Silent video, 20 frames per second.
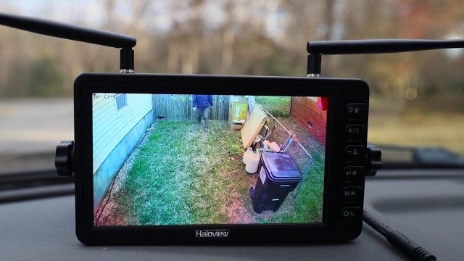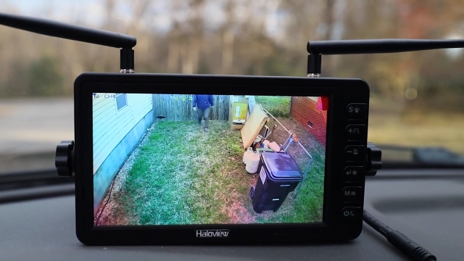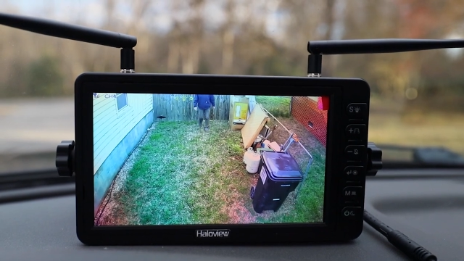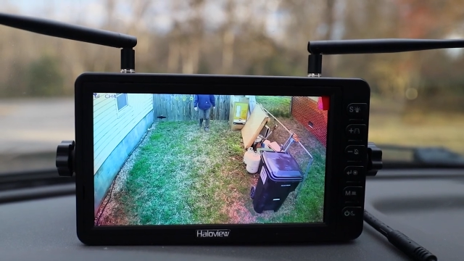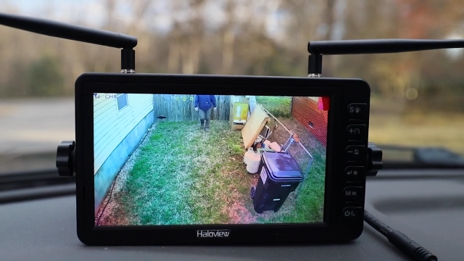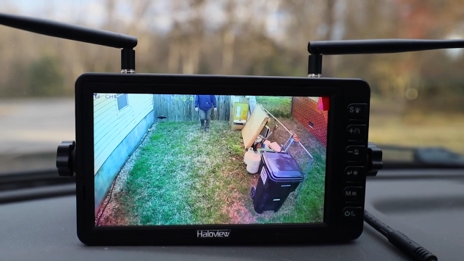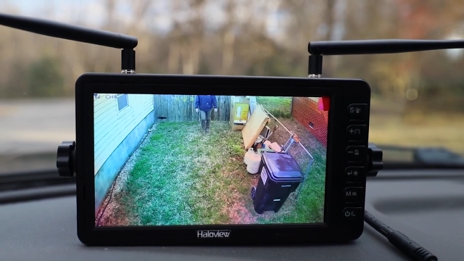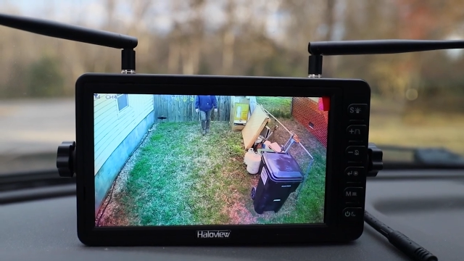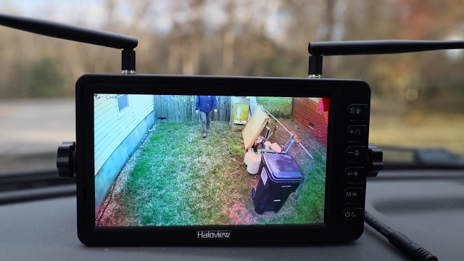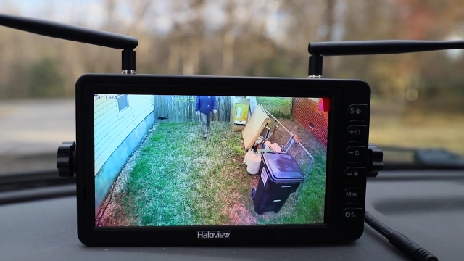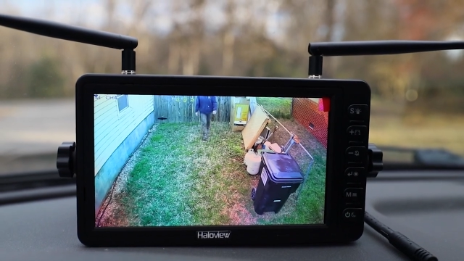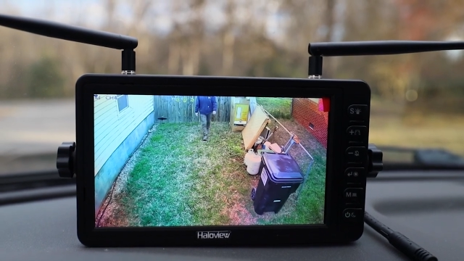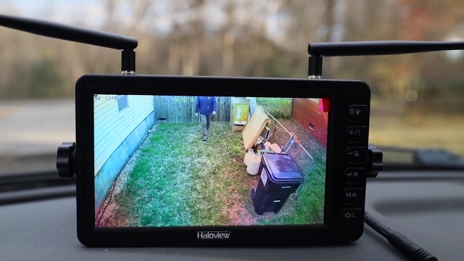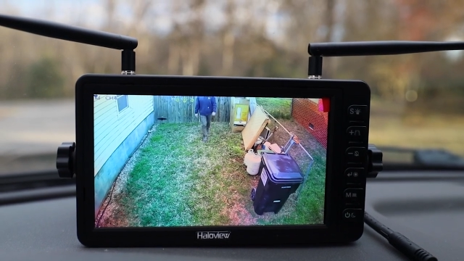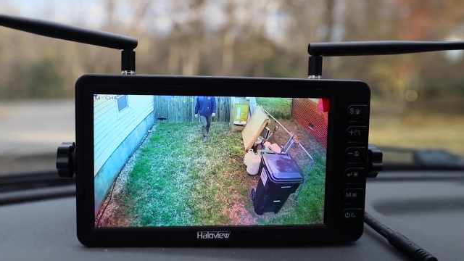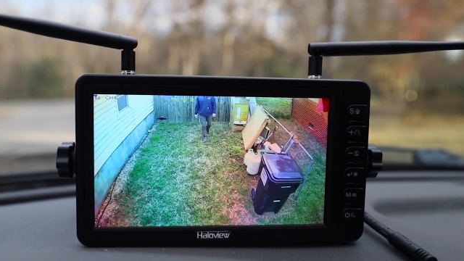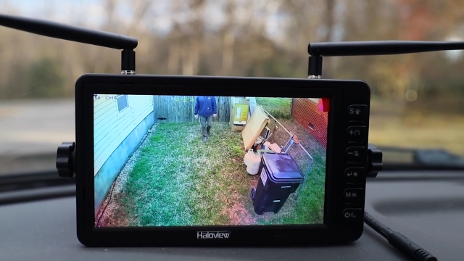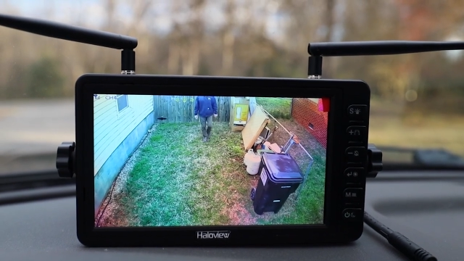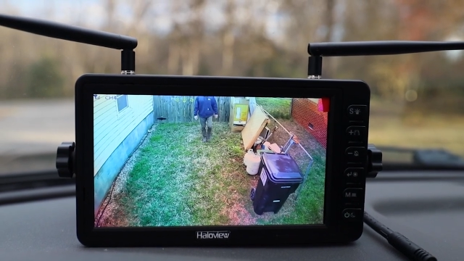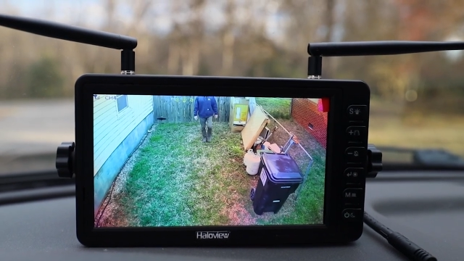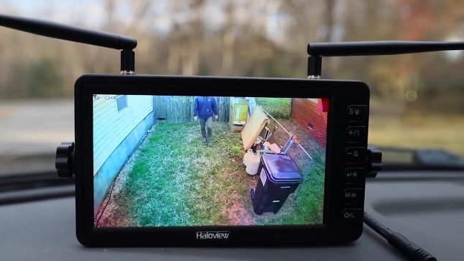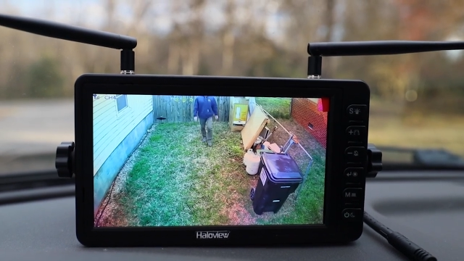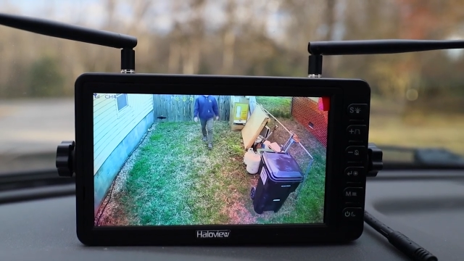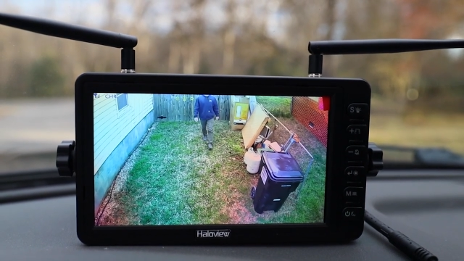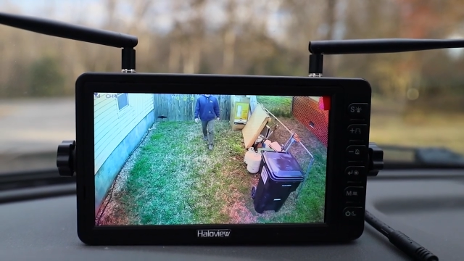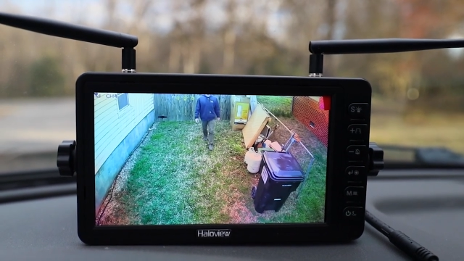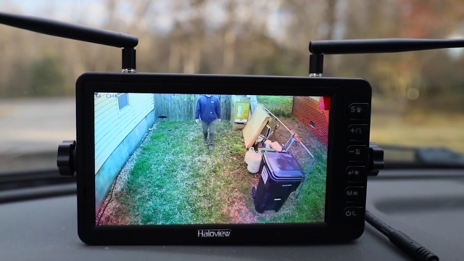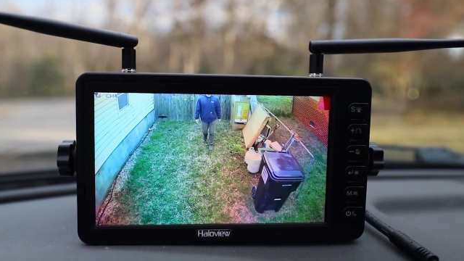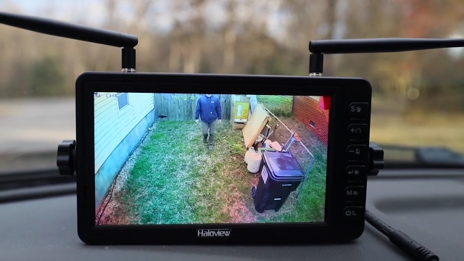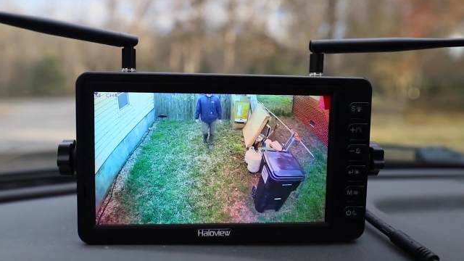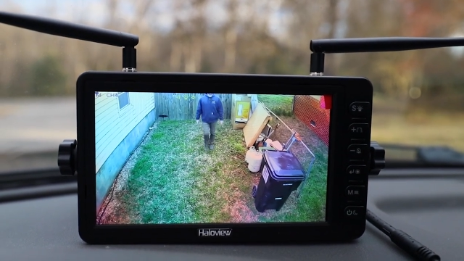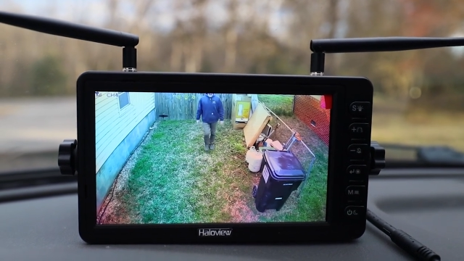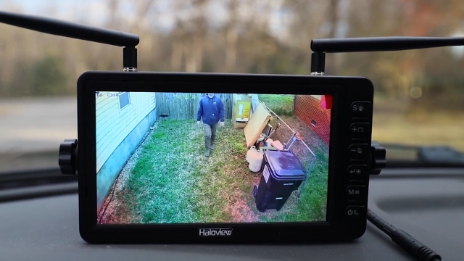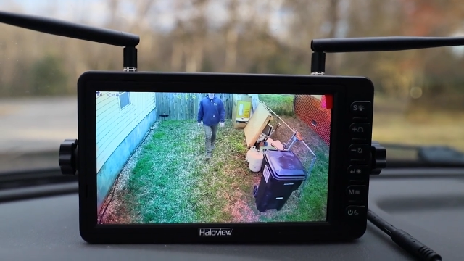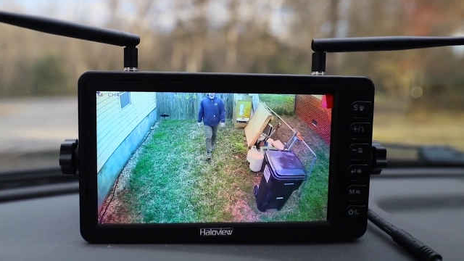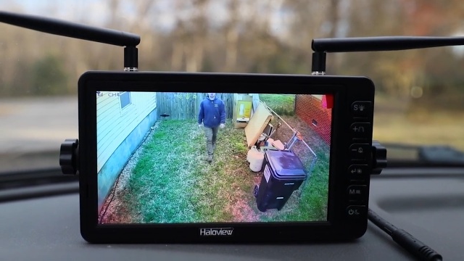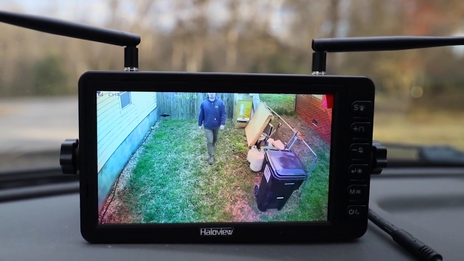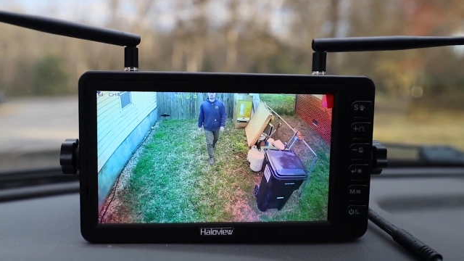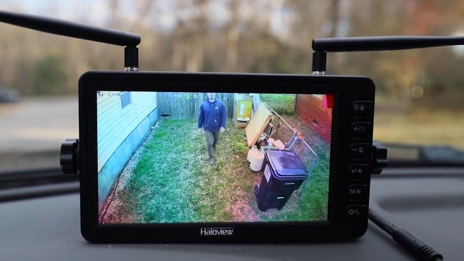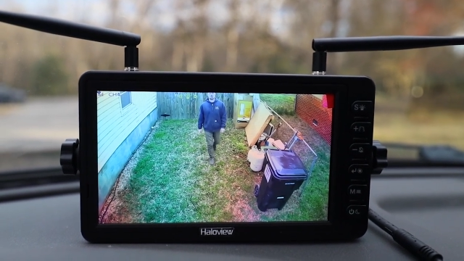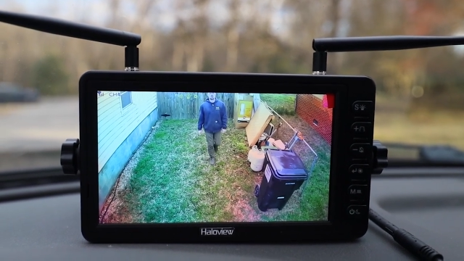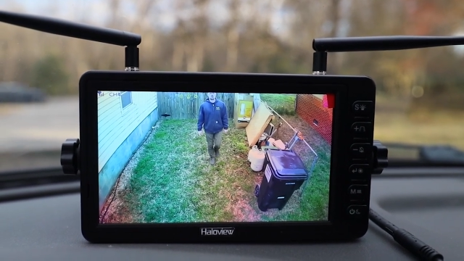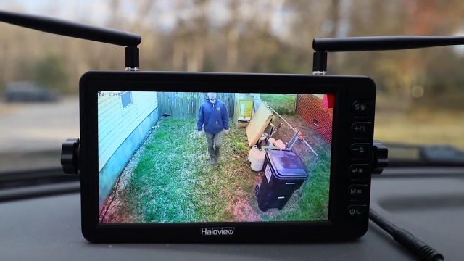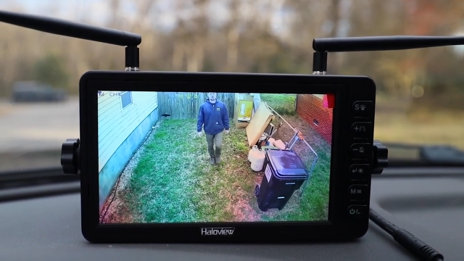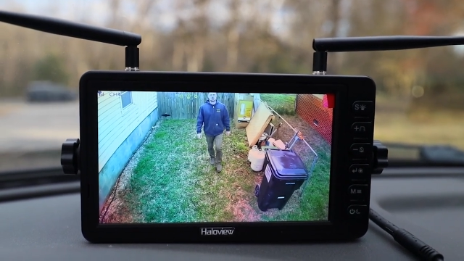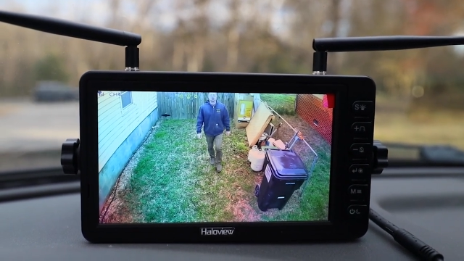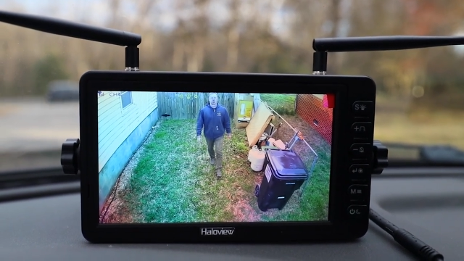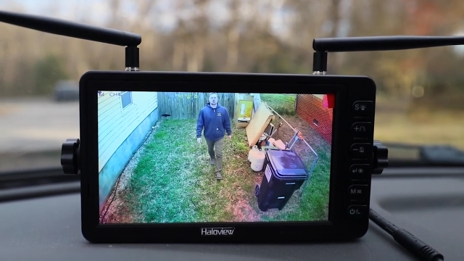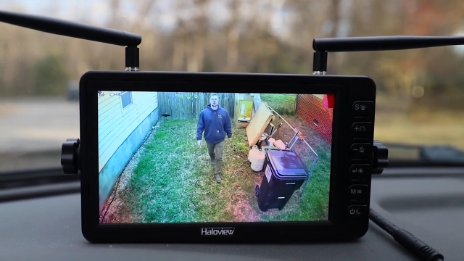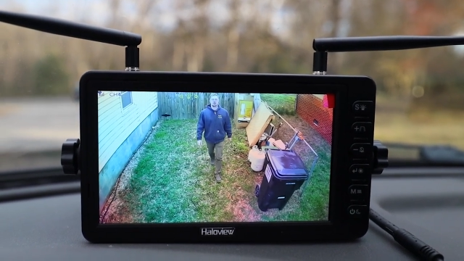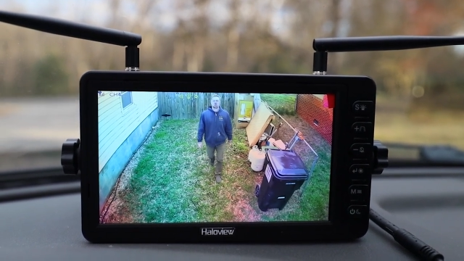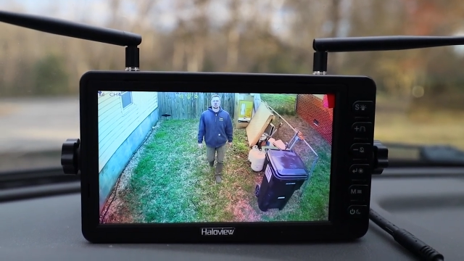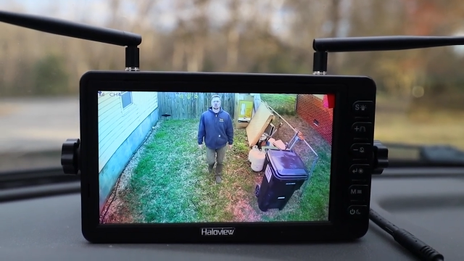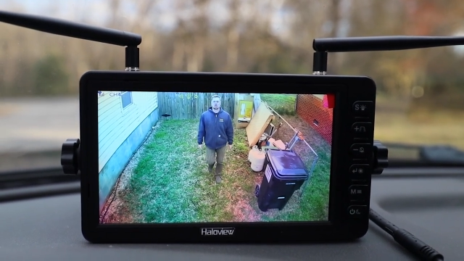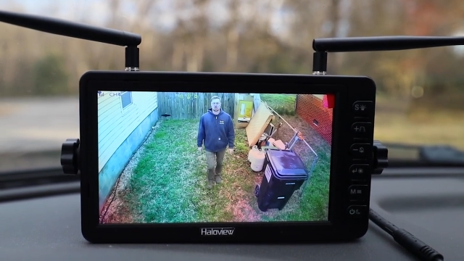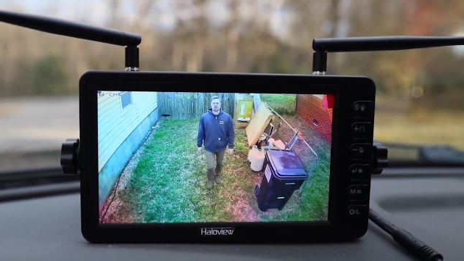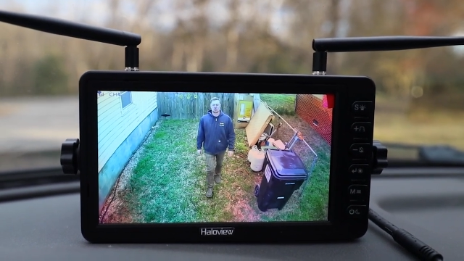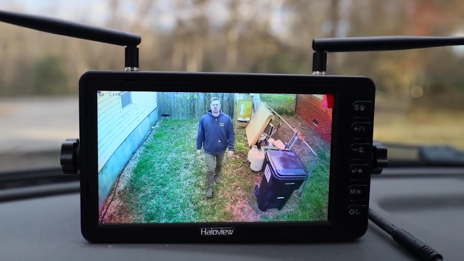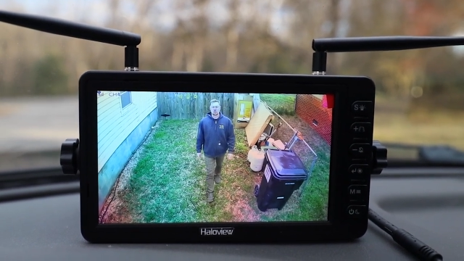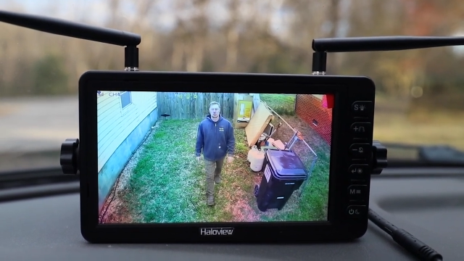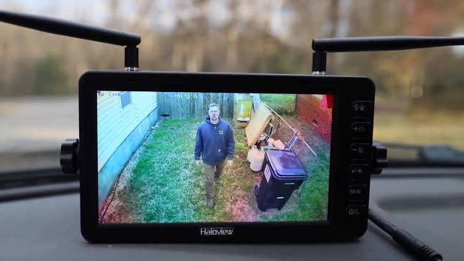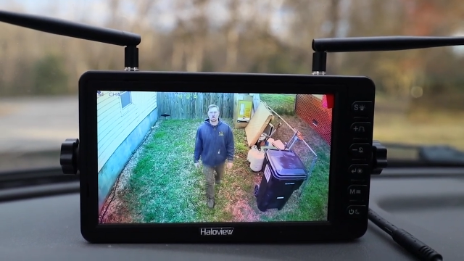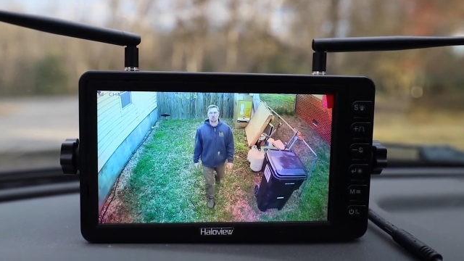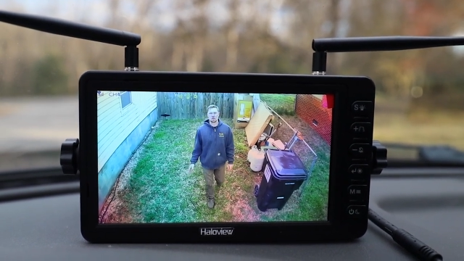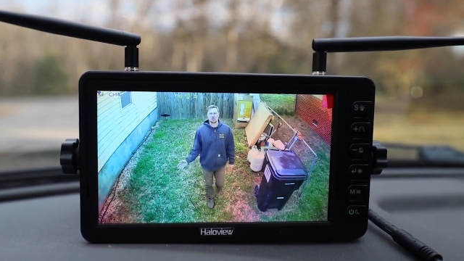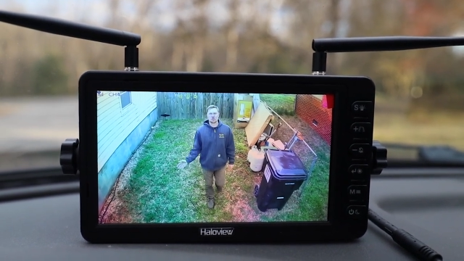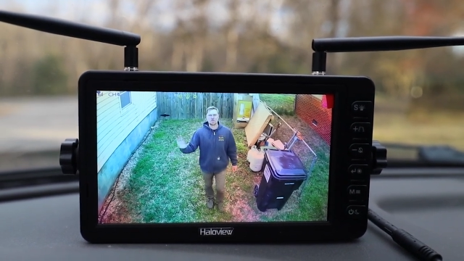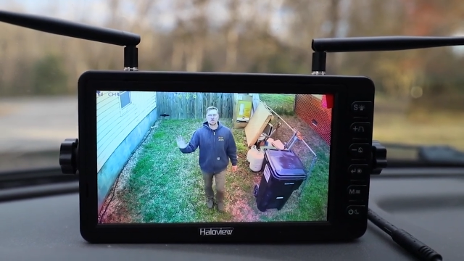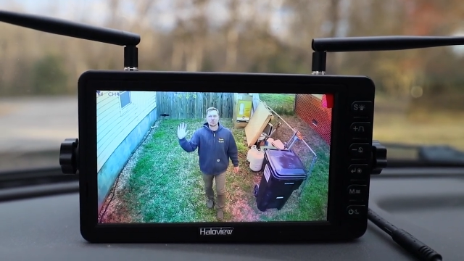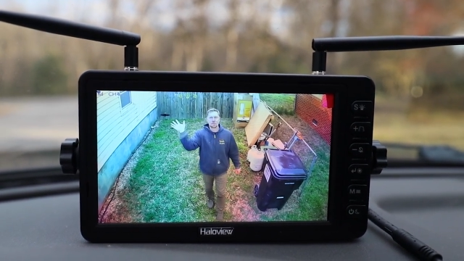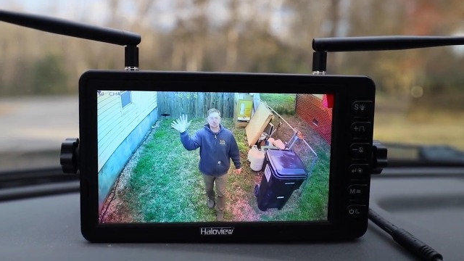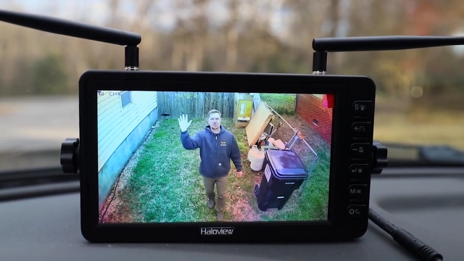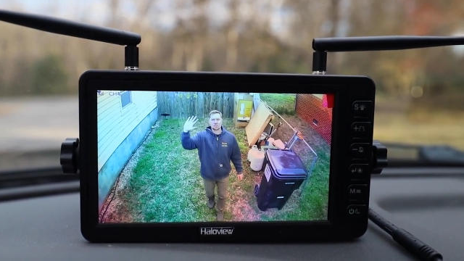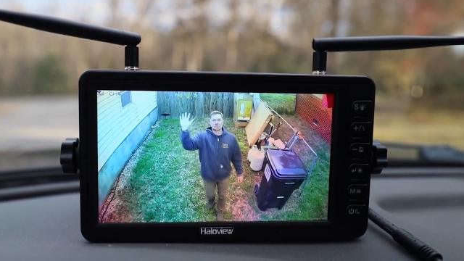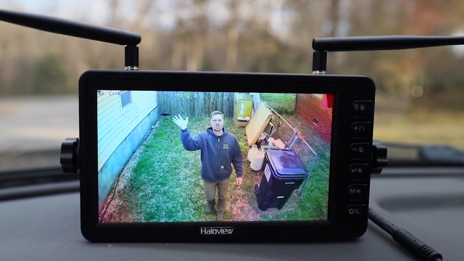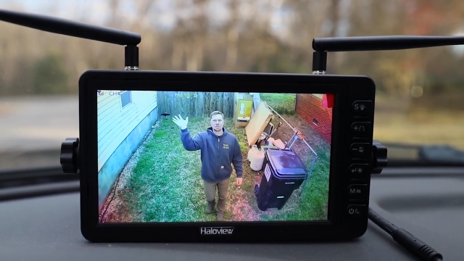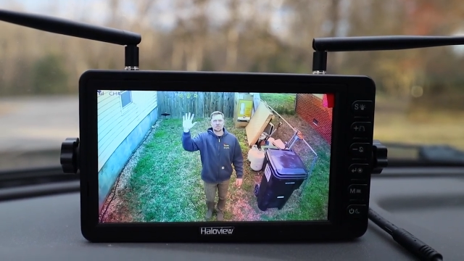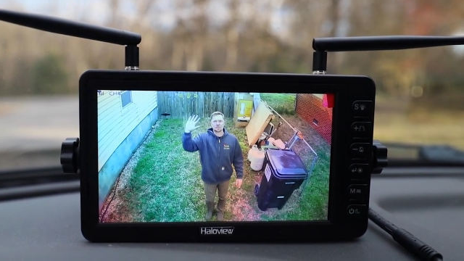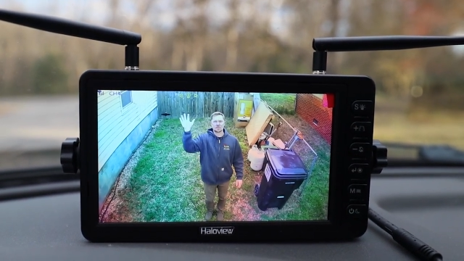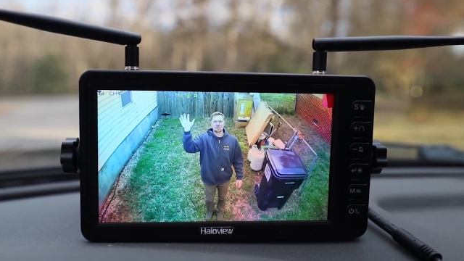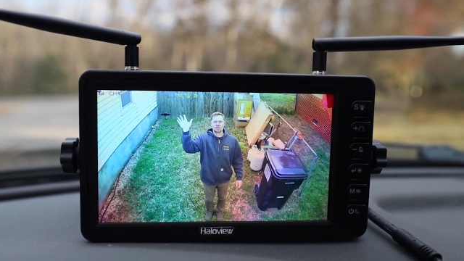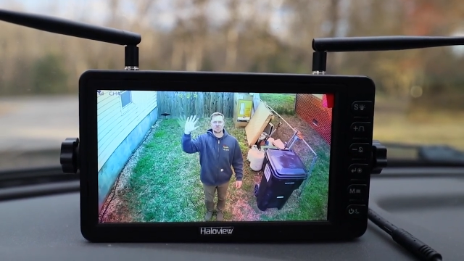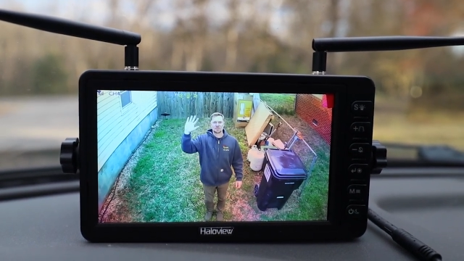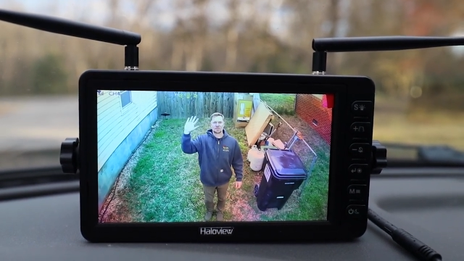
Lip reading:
Nobody's mouth can be seen.